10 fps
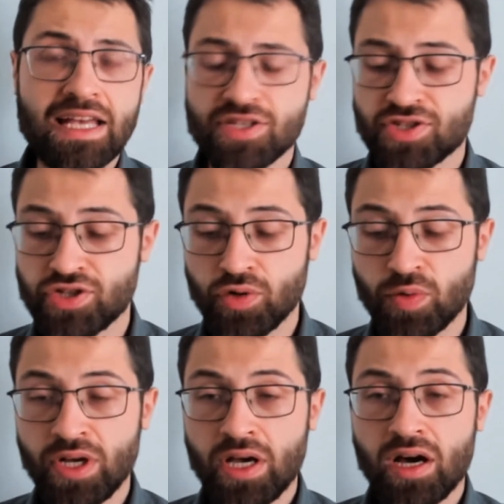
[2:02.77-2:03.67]

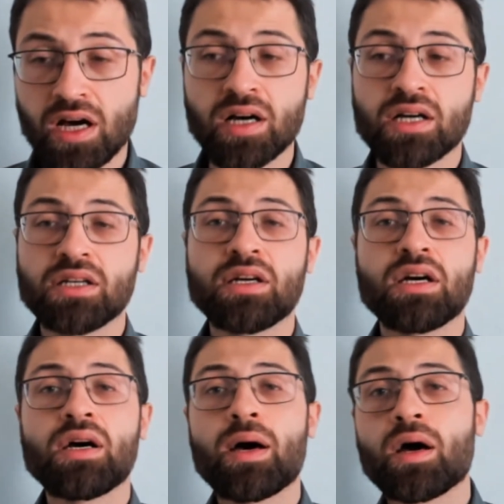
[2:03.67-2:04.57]
So a
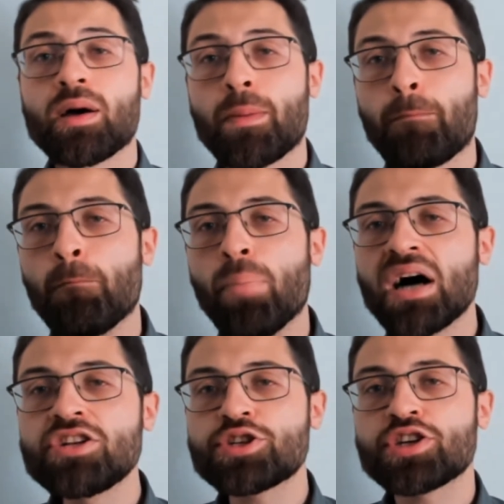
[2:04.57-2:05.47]

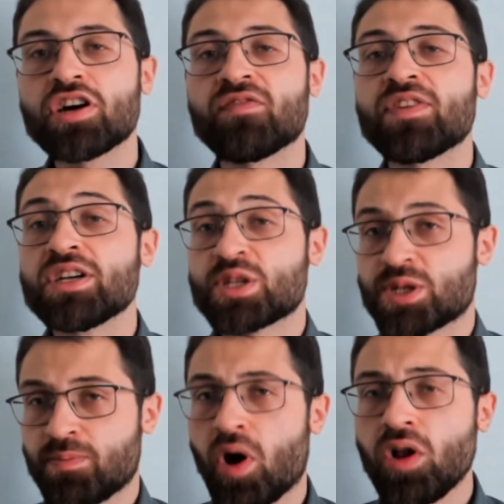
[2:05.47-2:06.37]
bunch of
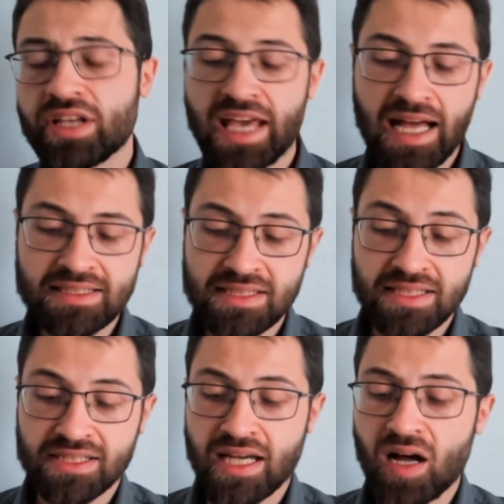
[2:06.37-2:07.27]
small cats
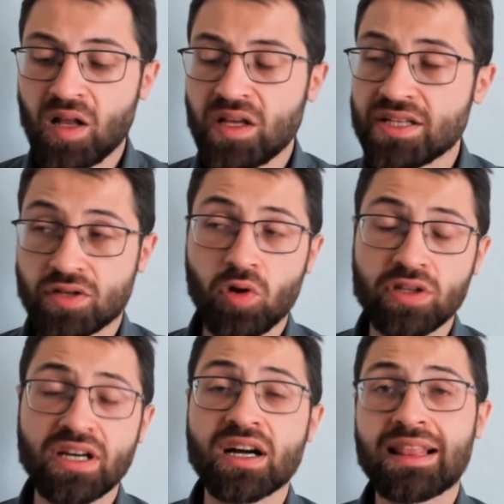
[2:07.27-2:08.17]
is called
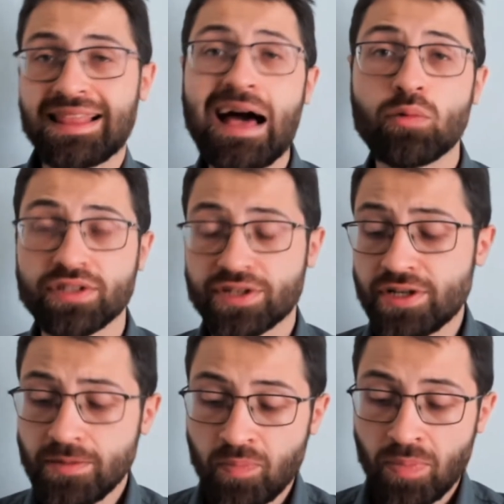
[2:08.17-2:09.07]
a
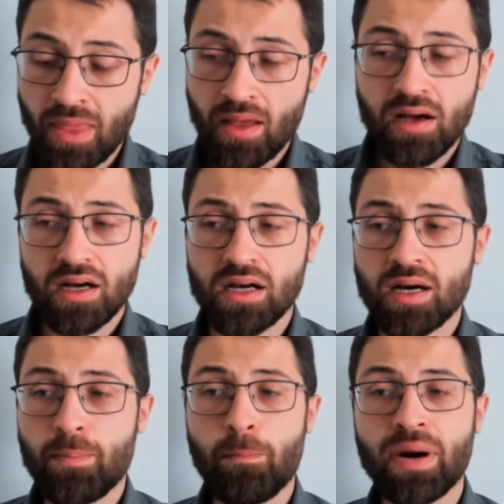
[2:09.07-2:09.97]
clowder.
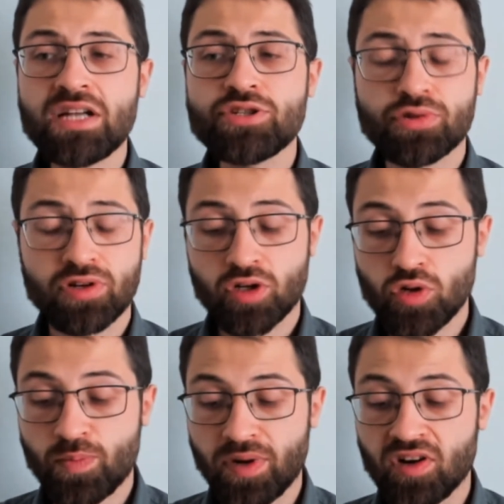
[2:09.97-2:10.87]
A bunch or a
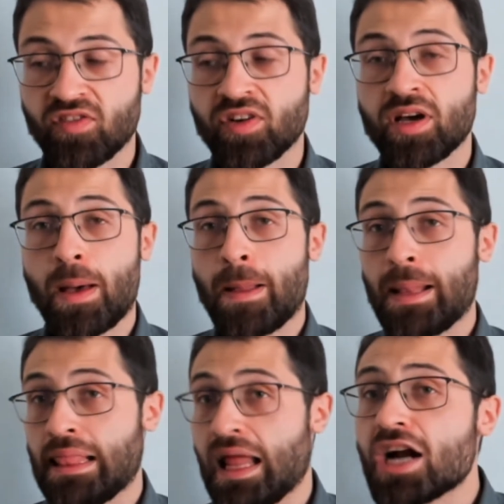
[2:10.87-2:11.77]
group of
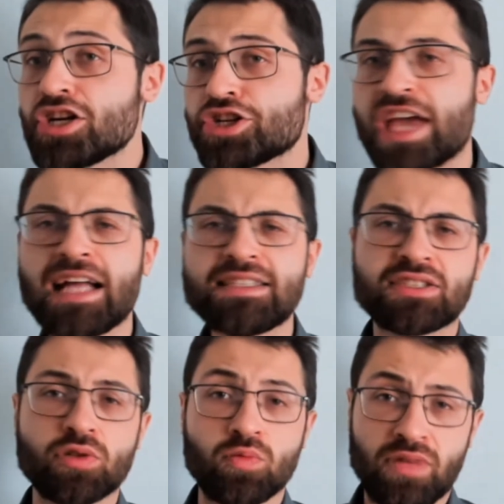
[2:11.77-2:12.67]
large cats,
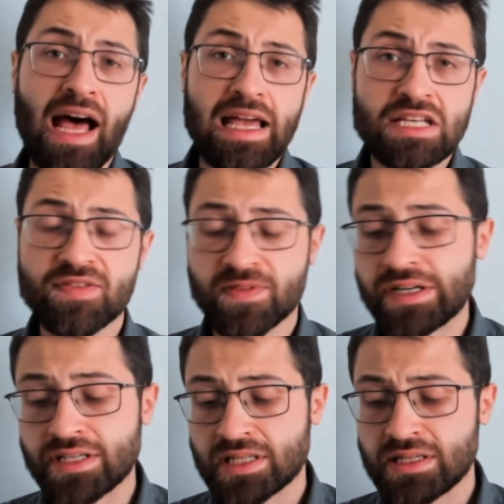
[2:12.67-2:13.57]
so lions for
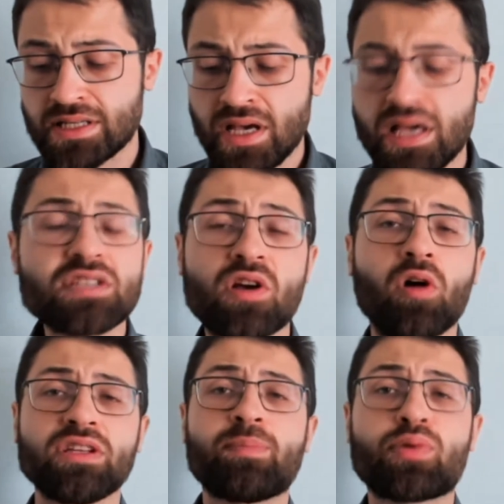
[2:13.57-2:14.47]
instance, is
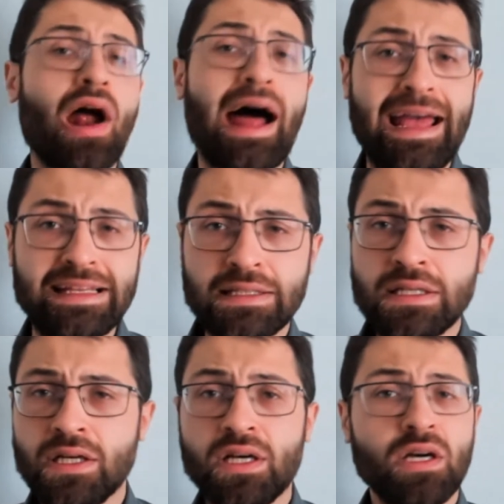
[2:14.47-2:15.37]
called a pride.
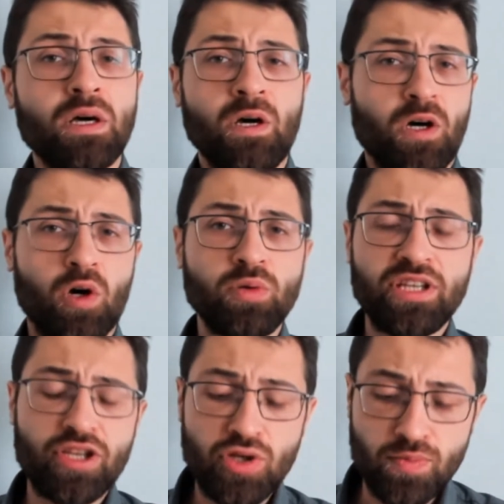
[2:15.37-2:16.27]
Oh, the
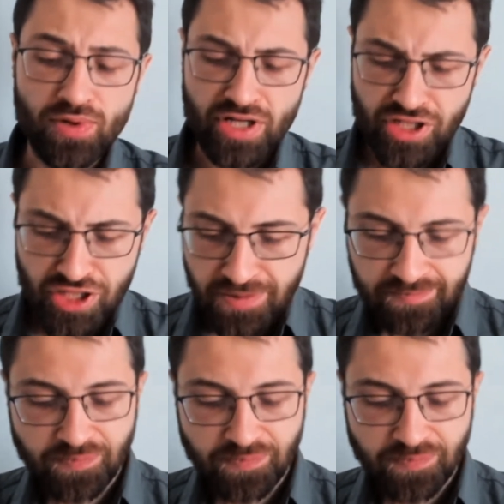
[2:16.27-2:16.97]
hubris.